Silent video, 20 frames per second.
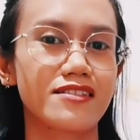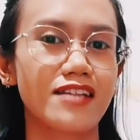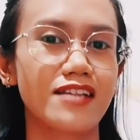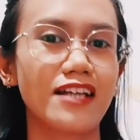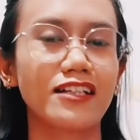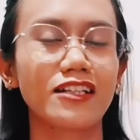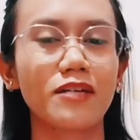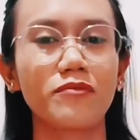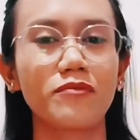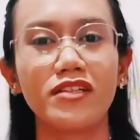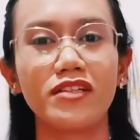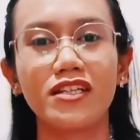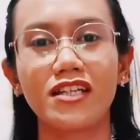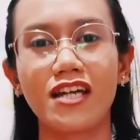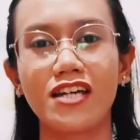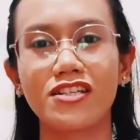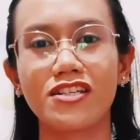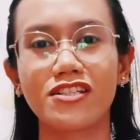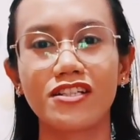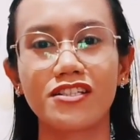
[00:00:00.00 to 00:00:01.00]

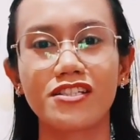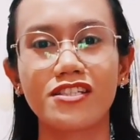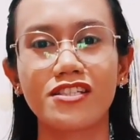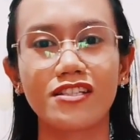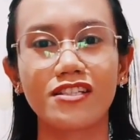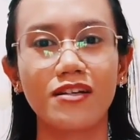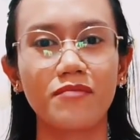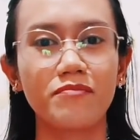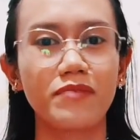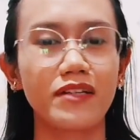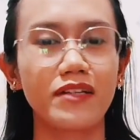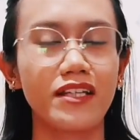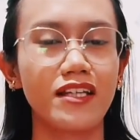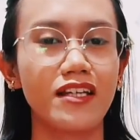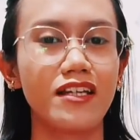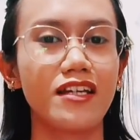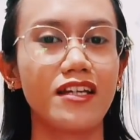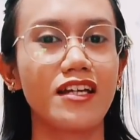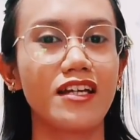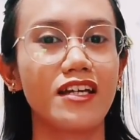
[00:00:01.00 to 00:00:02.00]
telecommunications
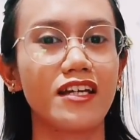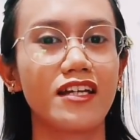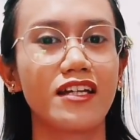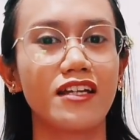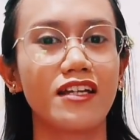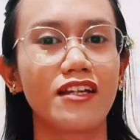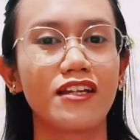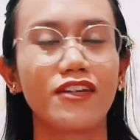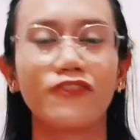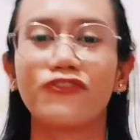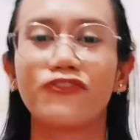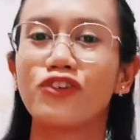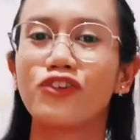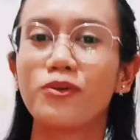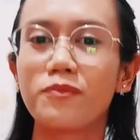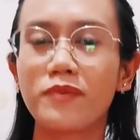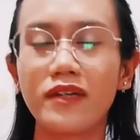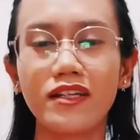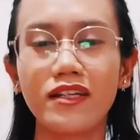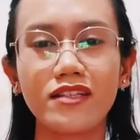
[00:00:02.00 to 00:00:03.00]
company in the
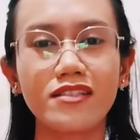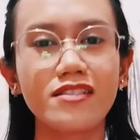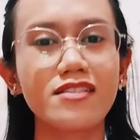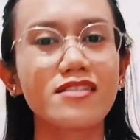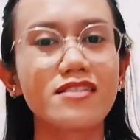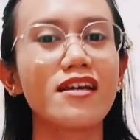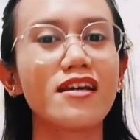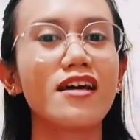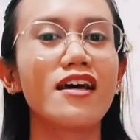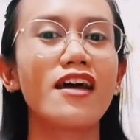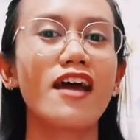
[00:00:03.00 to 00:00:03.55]
Philippines,